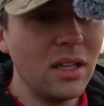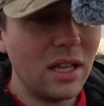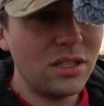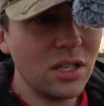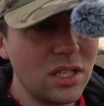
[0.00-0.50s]

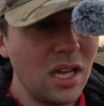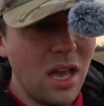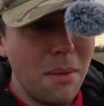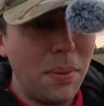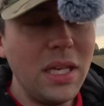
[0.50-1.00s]
They're just
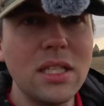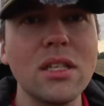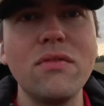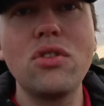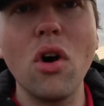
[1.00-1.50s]

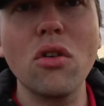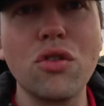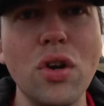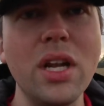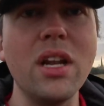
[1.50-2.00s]
pieces of
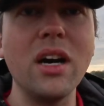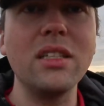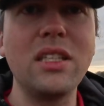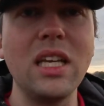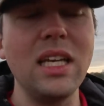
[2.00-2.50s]
doctrine and
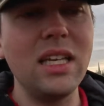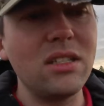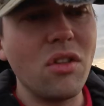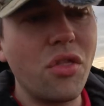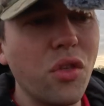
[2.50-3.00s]

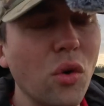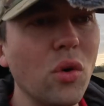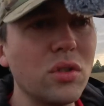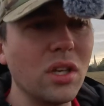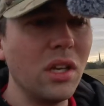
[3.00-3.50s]
ideas and
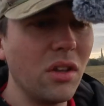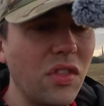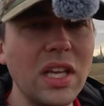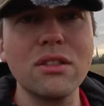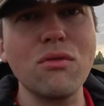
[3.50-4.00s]
thoughts and
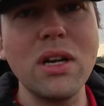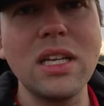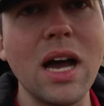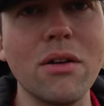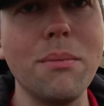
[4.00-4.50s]
things written
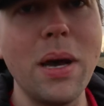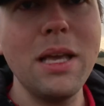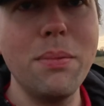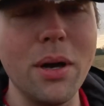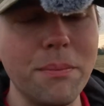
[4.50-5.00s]
down on
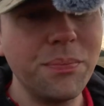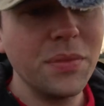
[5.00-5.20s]
paper.